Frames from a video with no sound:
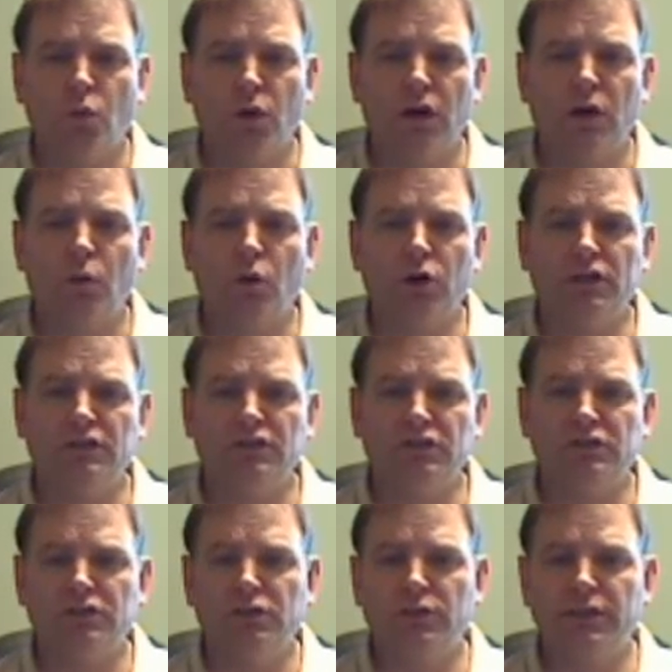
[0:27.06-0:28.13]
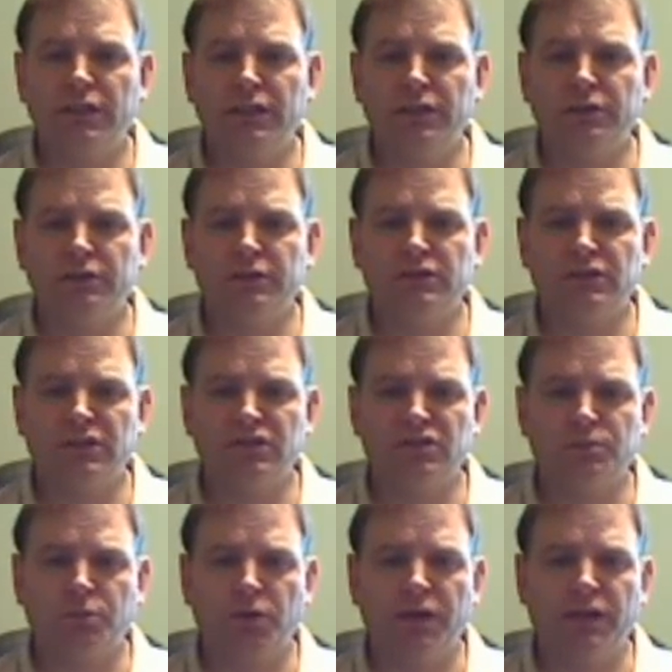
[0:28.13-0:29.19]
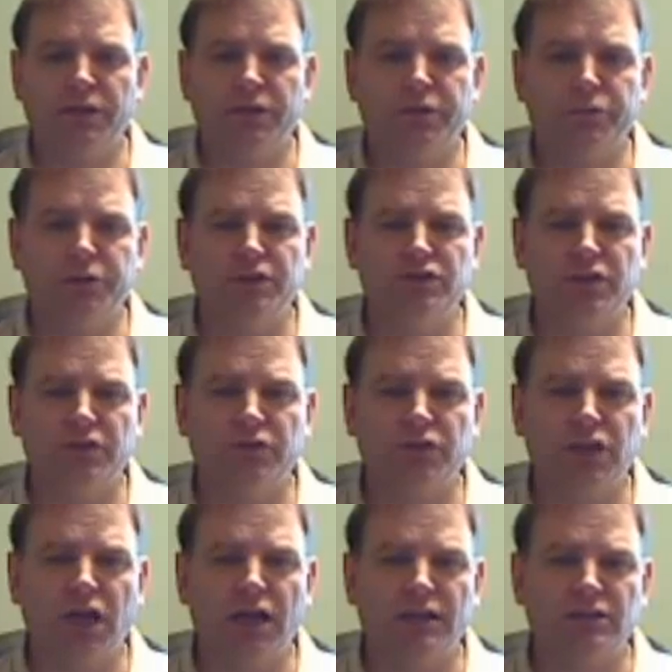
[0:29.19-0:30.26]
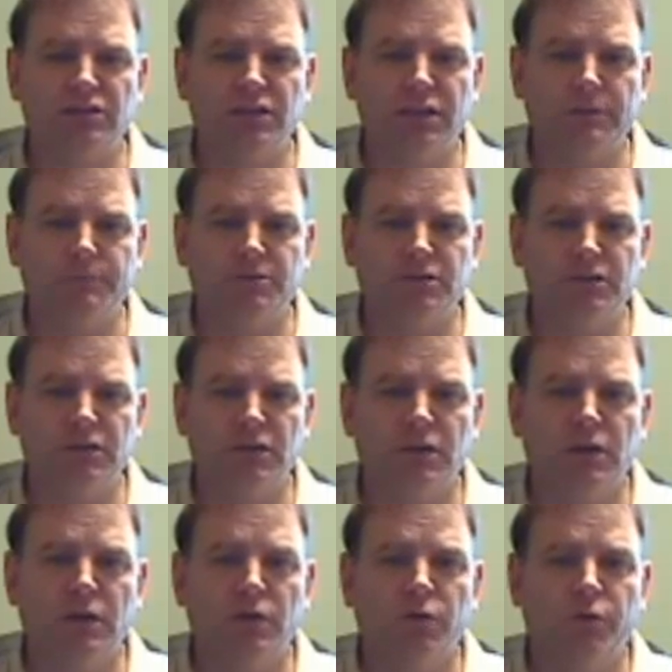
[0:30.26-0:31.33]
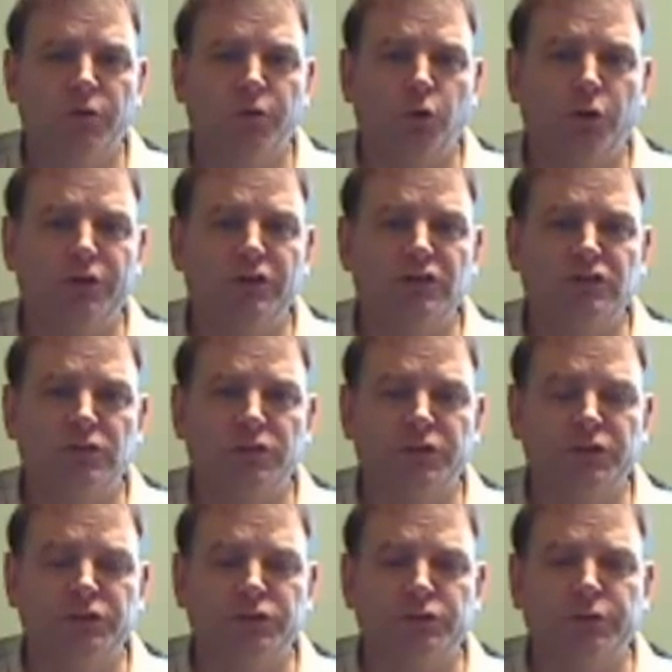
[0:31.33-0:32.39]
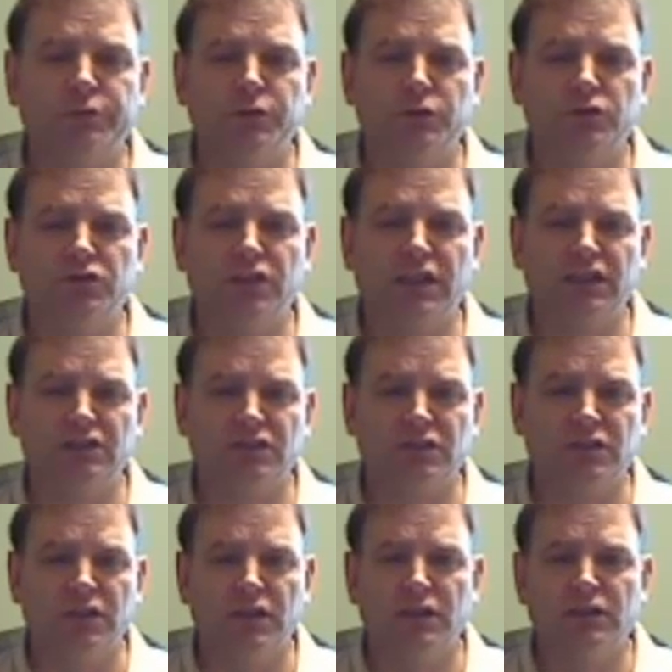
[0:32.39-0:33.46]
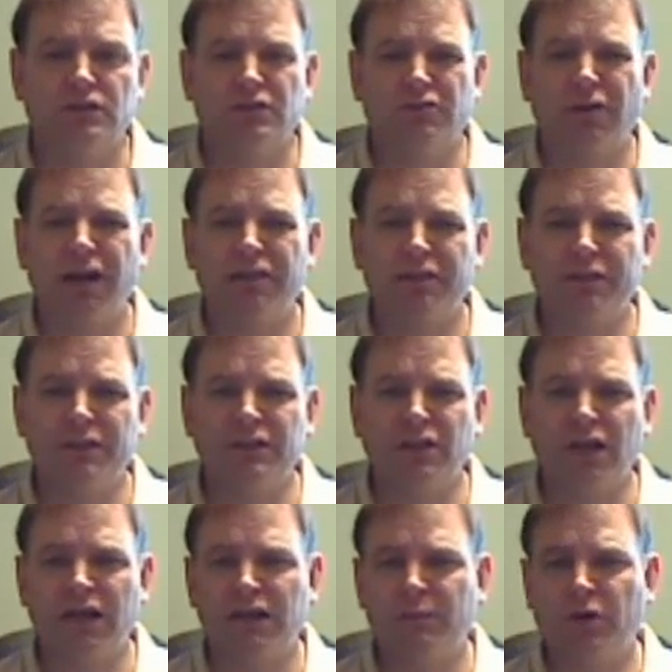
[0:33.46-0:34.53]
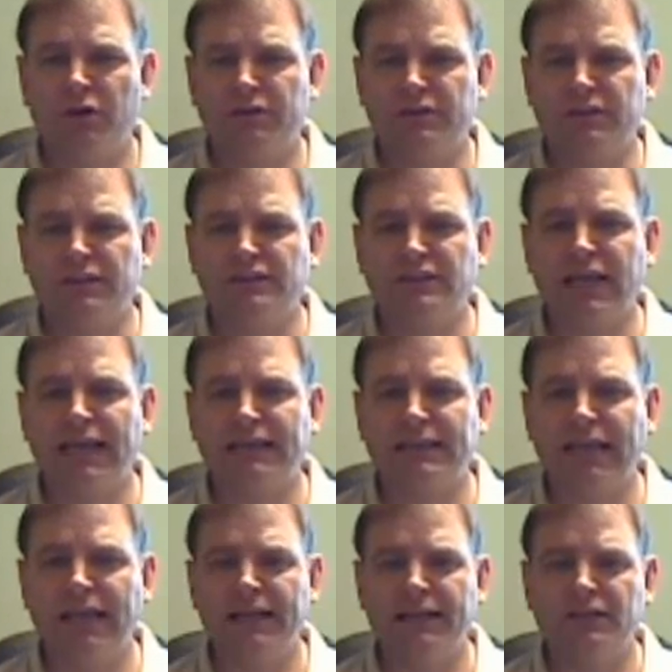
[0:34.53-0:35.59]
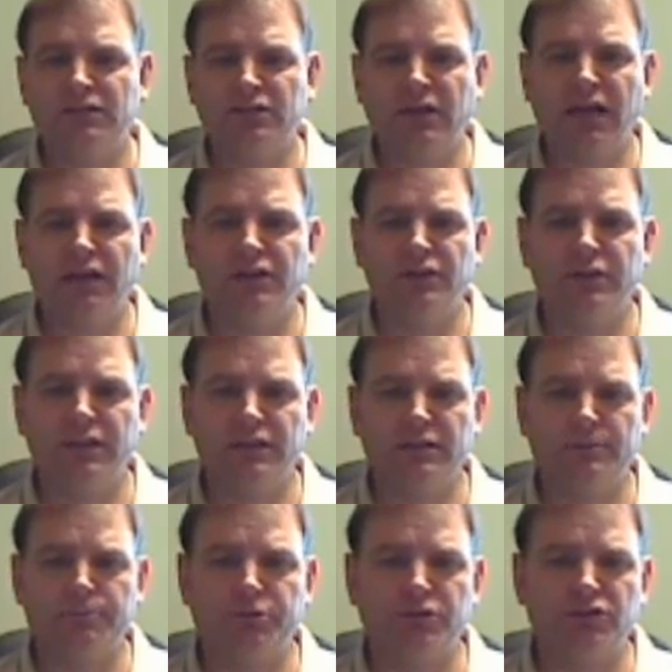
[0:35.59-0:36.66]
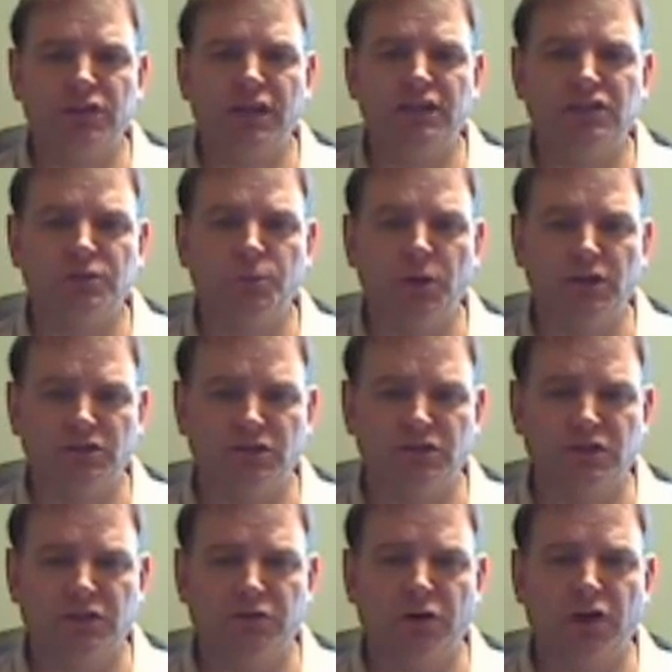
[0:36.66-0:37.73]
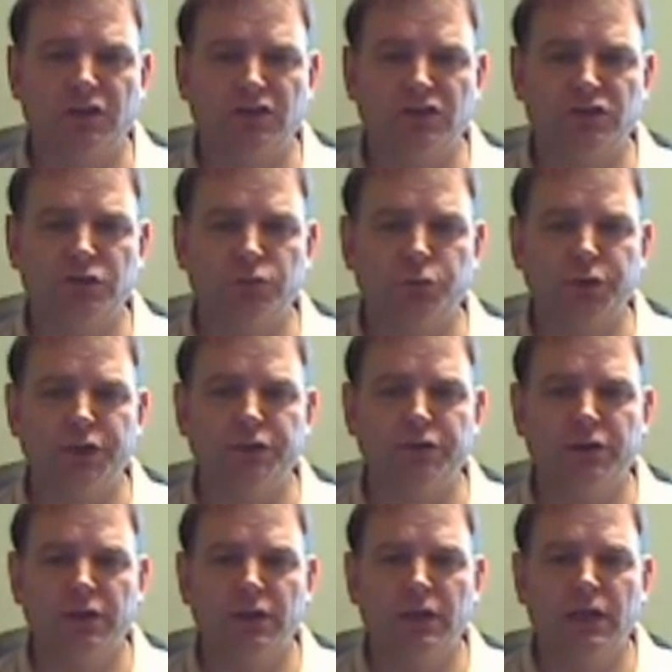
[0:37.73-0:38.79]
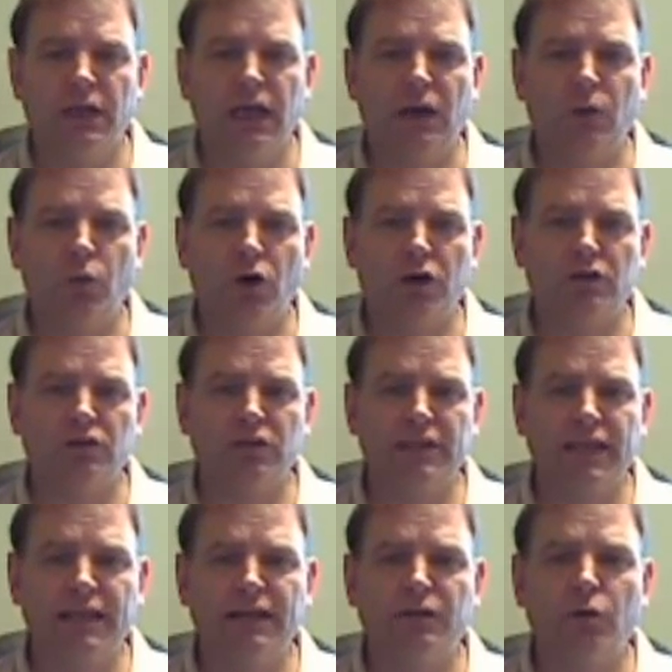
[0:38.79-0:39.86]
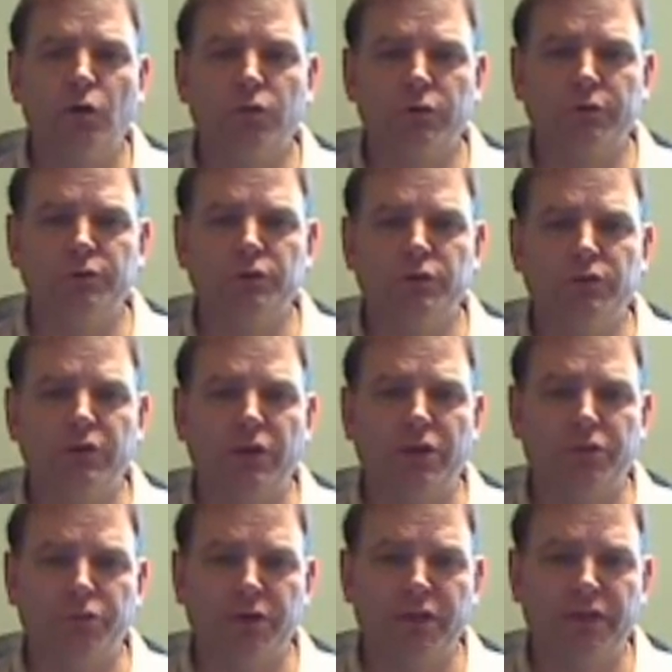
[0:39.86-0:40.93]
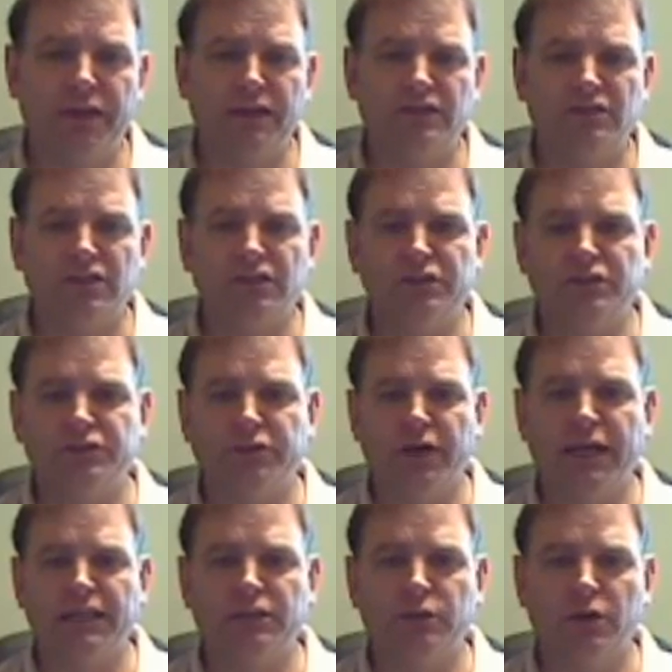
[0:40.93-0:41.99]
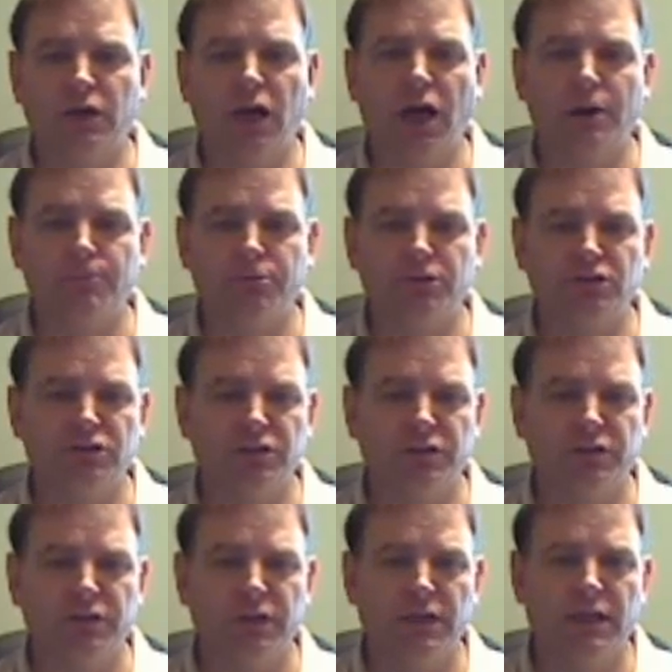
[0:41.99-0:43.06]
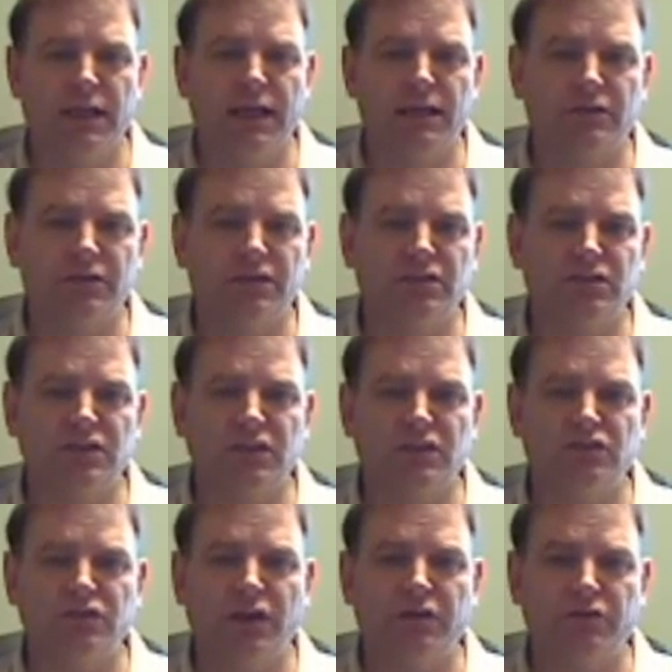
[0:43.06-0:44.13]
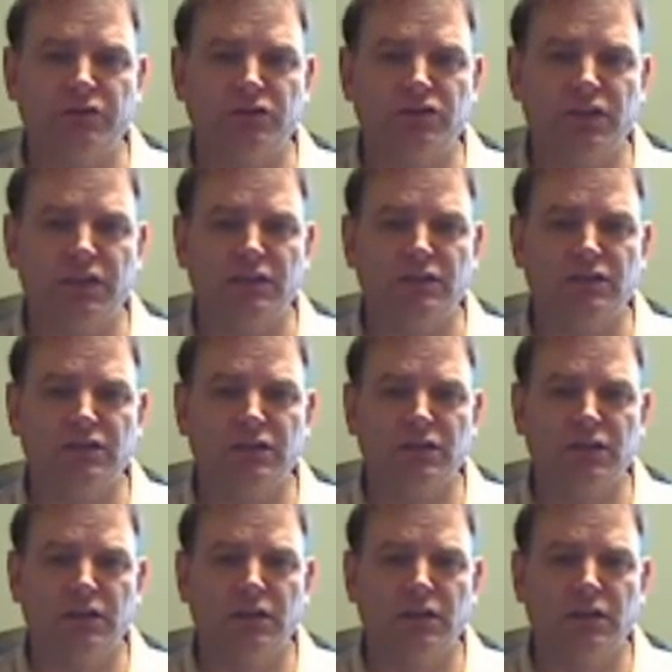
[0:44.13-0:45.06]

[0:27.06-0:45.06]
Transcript: What I want to do here is explain 3 general concepts for this literature review section. So rather than talk about the exact headings or how you get the precise message across to your reader, I want to look at an overview of the 3 things that you're trying to accomplish here, at least in a general sense.